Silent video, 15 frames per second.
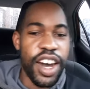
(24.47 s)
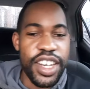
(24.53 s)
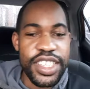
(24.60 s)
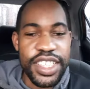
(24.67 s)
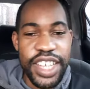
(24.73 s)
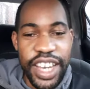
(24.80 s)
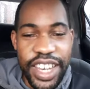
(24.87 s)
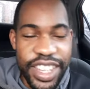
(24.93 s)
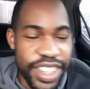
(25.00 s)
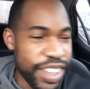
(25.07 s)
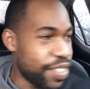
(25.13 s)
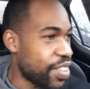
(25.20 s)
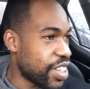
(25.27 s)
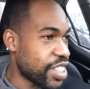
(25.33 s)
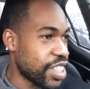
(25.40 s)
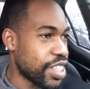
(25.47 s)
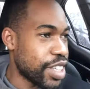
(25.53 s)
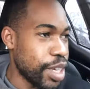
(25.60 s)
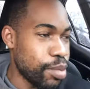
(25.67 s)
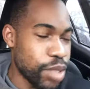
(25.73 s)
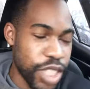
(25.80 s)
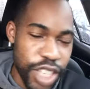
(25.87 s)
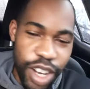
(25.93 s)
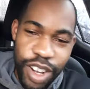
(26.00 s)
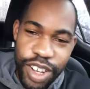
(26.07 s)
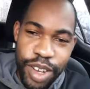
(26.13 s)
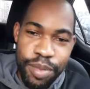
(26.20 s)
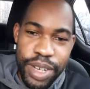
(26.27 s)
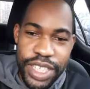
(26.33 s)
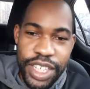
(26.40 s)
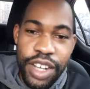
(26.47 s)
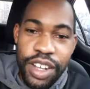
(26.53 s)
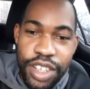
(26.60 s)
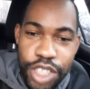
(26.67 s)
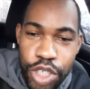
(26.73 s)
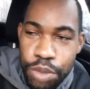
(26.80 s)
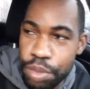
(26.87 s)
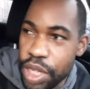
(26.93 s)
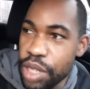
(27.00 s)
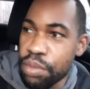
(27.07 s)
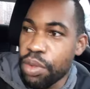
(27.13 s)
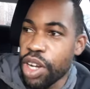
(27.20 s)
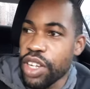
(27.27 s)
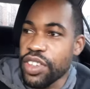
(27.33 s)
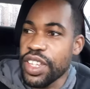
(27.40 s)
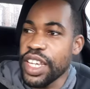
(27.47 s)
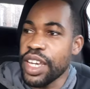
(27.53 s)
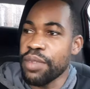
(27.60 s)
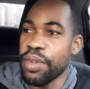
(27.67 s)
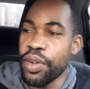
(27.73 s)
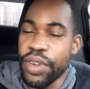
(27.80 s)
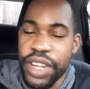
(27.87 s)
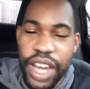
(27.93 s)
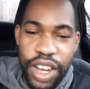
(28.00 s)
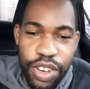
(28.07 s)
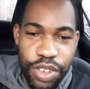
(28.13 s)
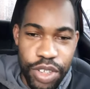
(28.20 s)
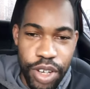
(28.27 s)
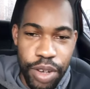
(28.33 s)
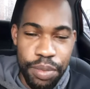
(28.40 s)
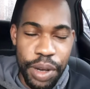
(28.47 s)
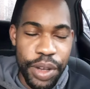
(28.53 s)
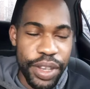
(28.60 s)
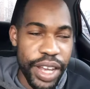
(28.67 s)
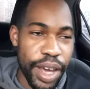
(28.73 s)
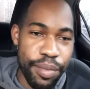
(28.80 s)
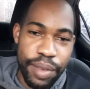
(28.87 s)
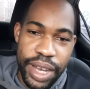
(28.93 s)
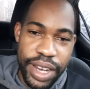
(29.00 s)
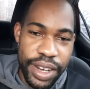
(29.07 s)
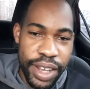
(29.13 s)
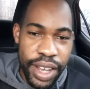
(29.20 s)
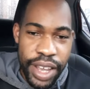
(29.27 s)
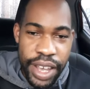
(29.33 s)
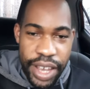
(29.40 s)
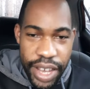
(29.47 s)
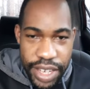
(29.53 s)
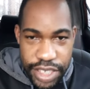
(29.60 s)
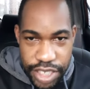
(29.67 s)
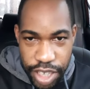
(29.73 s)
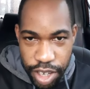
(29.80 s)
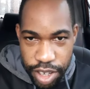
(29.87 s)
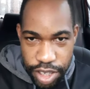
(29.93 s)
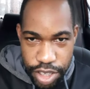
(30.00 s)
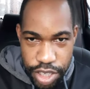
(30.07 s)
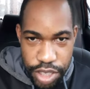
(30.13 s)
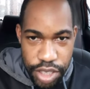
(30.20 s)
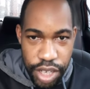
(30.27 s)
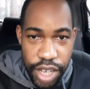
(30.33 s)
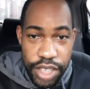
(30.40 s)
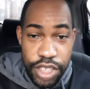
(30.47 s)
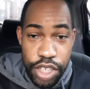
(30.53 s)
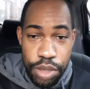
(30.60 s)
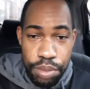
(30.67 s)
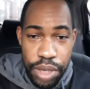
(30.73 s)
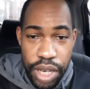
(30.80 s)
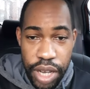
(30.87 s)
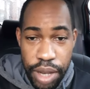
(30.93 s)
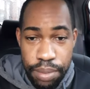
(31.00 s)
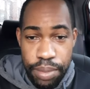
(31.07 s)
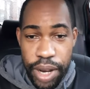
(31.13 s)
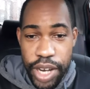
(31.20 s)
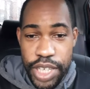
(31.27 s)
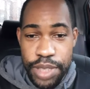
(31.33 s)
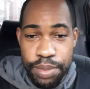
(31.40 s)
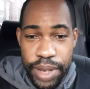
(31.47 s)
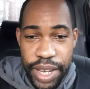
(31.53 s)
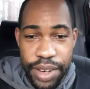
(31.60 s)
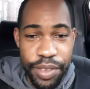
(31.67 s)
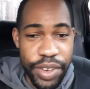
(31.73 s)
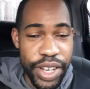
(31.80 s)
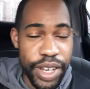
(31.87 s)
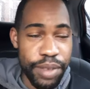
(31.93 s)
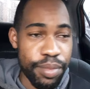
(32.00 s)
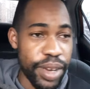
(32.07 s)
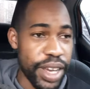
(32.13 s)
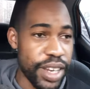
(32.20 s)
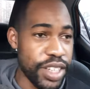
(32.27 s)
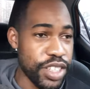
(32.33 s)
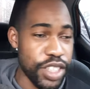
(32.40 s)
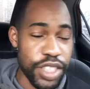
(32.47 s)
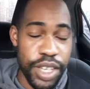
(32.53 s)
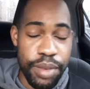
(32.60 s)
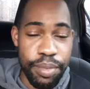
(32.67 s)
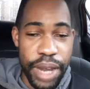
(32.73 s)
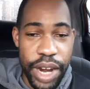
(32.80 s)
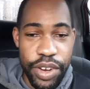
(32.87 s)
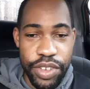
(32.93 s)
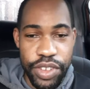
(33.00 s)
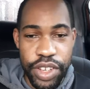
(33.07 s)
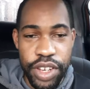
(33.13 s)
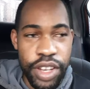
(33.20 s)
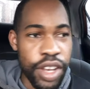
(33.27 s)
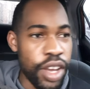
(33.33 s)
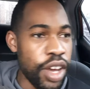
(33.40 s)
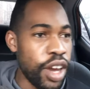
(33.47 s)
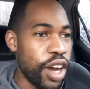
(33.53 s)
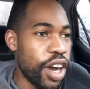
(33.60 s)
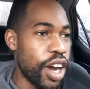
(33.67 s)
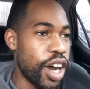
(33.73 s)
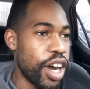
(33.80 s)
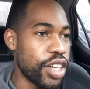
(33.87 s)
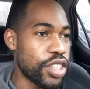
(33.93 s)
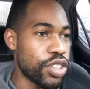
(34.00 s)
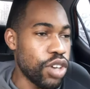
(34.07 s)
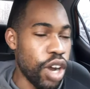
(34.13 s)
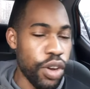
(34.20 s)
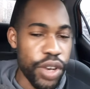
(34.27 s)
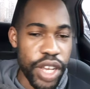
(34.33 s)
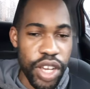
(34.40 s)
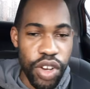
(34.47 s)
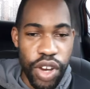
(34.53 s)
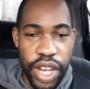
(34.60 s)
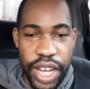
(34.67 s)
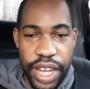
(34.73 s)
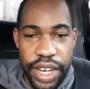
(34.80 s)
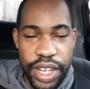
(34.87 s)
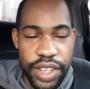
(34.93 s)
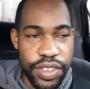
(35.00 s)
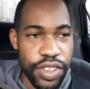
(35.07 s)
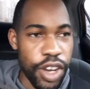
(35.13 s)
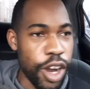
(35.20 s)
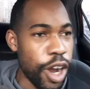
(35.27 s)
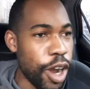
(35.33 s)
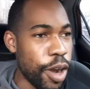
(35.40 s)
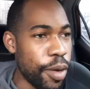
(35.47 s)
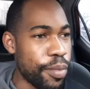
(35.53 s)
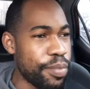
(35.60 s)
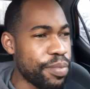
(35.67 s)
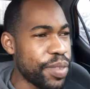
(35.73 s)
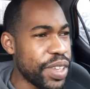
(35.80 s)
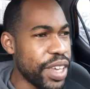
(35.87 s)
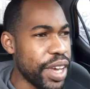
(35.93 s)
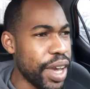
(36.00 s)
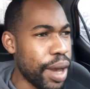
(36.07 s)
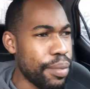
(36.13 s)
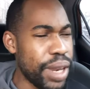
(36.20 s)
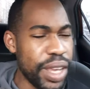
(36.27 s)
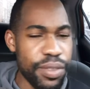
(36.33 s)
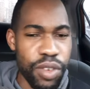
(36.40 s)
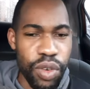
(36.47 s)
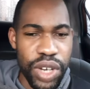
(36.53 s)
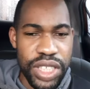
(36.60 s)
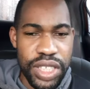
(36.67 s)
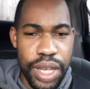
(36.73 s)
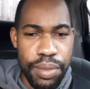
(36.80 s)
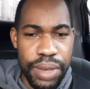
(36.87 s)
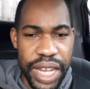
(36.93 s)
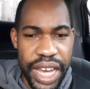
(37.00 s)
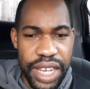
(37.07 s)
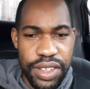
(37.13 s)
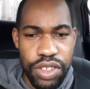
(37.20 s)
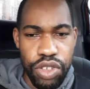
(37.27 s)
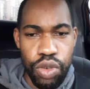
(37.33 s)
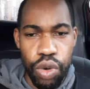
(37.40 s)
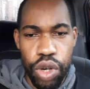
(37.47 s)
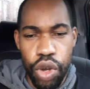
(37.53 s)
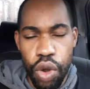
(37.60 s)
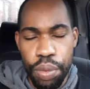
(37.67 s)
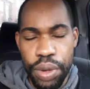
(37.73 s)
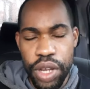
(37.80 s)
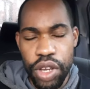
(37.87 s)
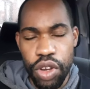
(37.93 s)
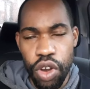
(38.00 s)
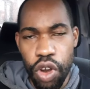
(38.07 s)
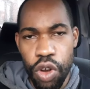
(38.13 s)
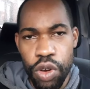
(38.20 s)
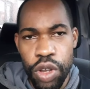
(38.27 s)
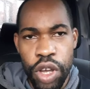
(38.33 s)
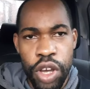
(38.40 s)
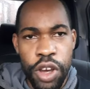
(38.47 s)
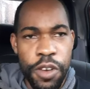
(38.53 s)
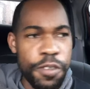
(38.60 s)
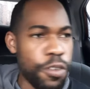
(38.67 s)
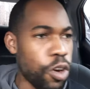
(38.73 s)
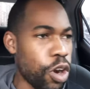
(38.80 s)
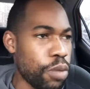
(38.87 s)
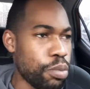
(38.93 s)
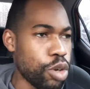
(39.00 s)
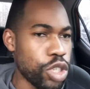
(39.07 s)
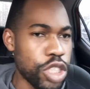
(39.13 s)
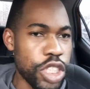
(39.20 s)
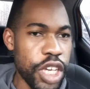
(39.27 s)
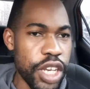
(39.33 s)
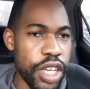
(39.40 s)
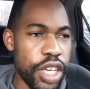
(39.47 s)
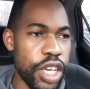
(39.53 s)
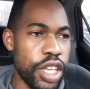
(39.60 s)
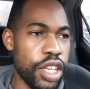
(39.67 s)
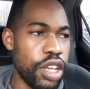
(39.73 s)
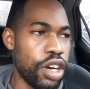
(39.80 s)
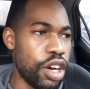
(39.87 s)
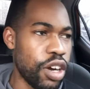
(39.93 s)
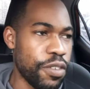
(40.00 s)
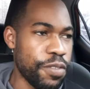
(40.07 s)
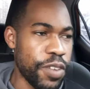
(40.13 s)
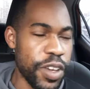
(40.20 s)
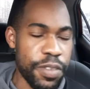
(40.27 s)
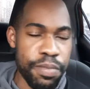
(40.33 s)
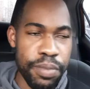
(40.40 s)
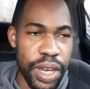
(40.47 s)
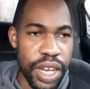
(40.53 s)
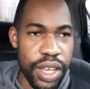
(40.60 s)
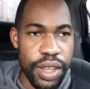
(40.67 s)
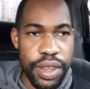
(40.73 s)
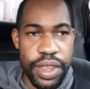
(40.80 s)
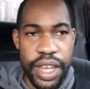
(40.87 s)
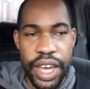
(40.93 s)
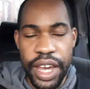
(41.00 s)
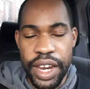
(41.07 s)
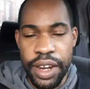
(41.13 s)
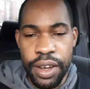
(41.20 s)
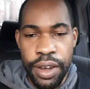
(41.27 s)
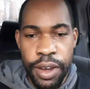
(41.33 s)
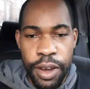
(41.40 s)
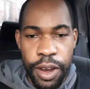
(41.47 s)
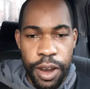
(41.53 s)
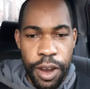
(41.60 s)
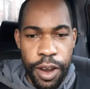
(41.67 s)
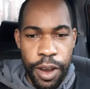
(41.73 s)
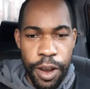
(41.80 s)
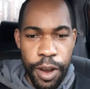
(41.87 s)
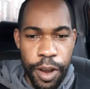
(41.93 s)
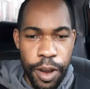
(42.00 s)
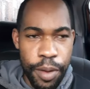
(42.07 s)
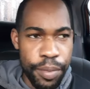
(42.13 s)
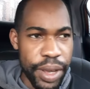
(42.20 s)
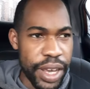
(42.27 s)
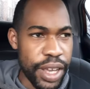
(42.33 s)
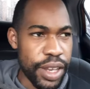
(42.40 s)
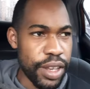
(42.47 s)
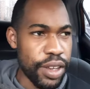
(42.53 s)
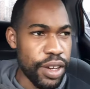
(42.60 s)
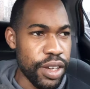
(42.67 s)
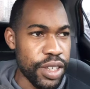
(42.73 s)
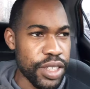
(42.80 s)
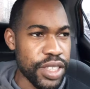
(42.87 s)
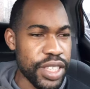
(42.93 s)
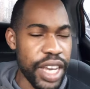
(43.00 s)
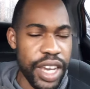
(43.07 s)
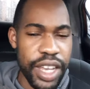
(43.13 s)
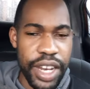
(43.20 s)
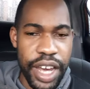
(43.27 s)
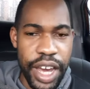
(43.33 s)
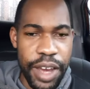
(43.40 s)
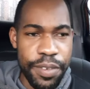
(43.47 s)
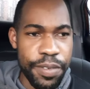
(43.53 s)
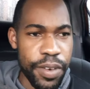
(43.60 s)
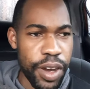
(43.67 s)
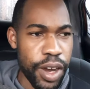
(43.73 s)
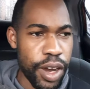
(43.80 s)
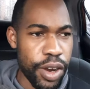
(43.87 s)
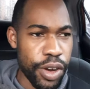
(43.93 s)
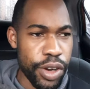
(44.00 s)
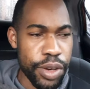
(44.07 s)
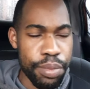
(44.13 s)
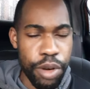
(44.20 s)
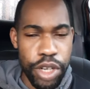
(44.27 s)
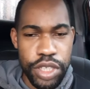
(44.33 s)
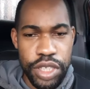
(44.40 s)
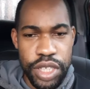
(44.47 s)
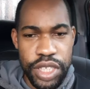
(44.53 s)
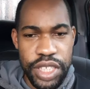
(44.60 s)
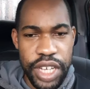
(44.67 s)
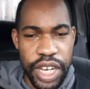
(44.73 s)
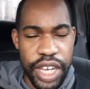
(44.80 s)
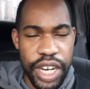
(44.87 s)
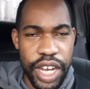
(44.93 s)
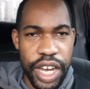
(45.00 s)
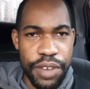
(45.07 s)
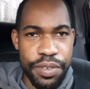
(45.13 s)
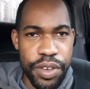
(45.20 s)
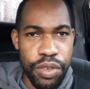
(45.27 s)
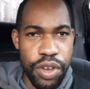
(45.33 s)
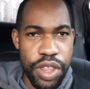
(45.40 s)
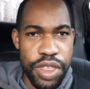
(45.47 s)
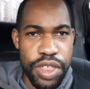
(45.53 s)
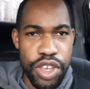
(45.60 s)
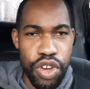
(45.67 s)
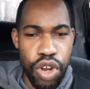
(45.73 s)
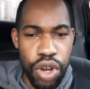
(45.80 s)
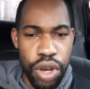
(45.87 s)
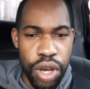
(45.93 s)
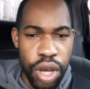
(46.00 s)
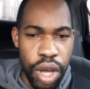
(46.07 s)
second division team Schalke, man. Schalke should be in the Bundesliga, but we're not going to talk about that, man. And Schalke just continue being an embarrassment, really, man. It's just embarrassing to how they go out like this. I believe what's his name, Lex, scored the opening goal for Munchen in the fifth minute. Then in the second half, early parts of the second half, it was Theo,